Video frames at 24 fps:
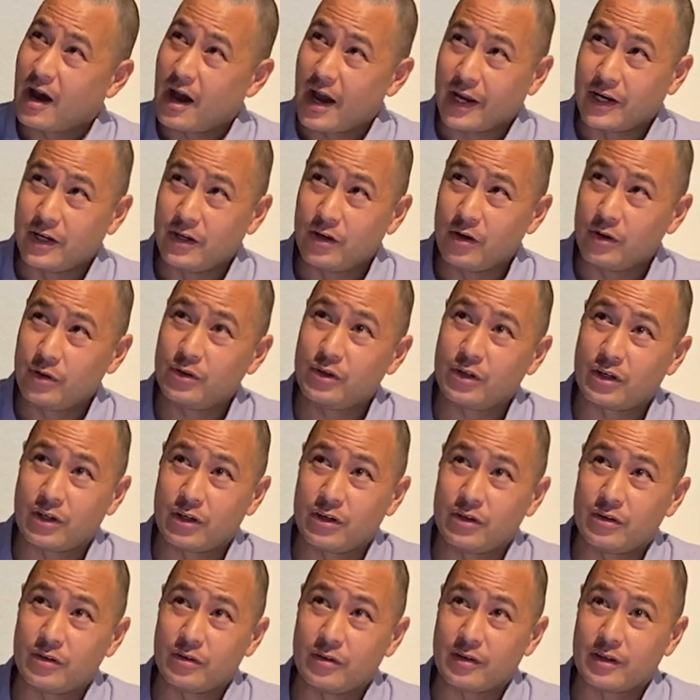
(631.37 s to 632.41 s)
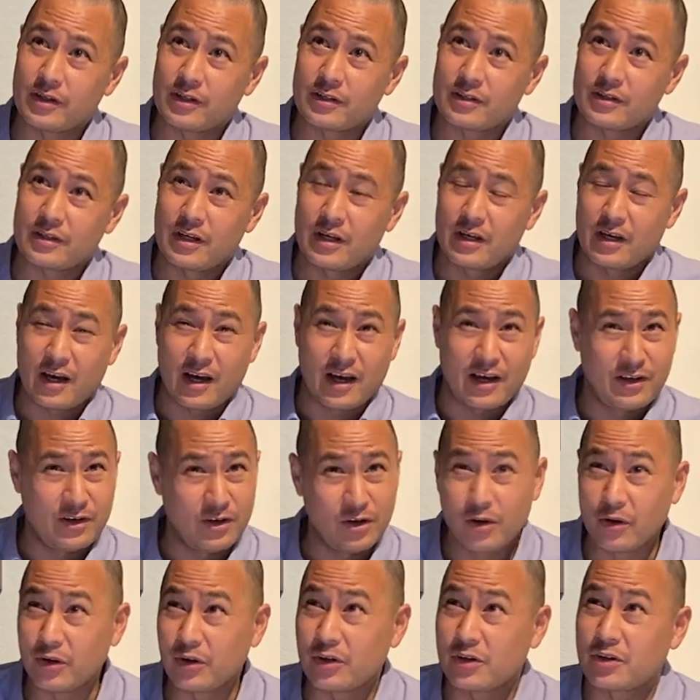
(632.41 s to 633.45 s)
I know you can do this. I
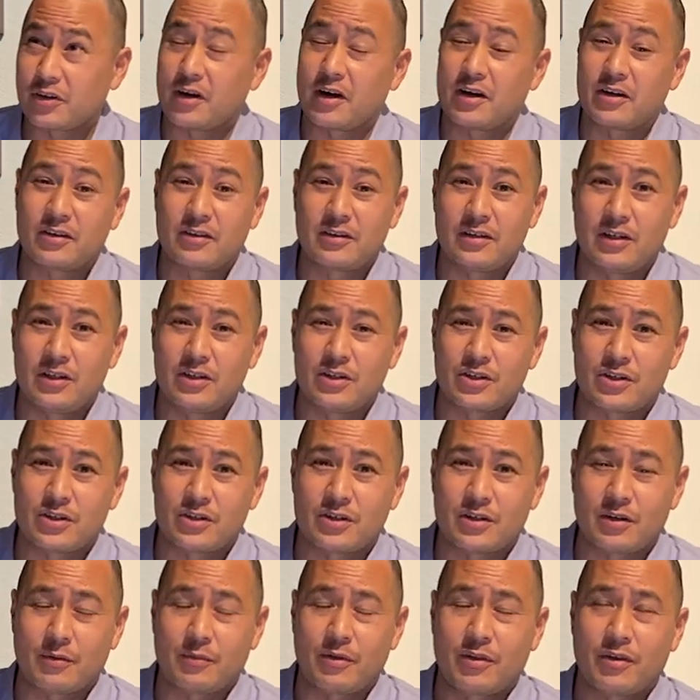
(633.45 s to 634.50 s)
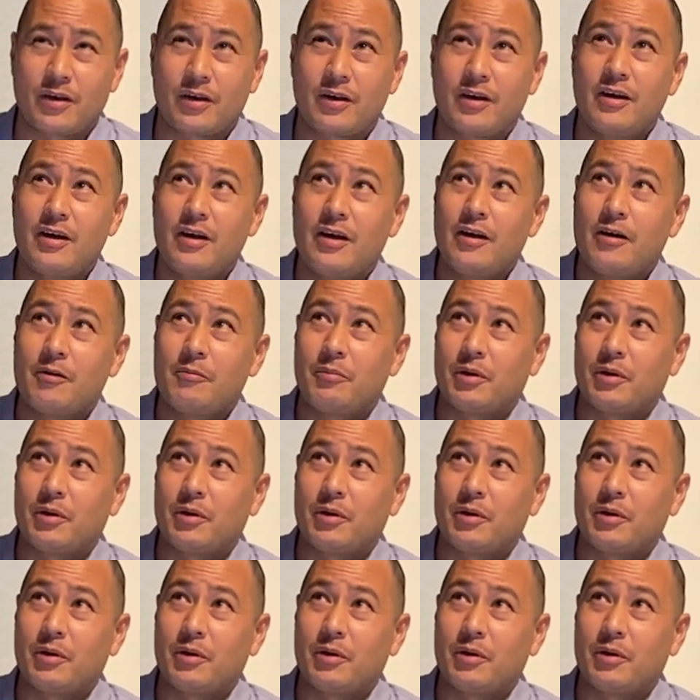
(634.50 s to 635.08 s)
know you're trying to teach us something,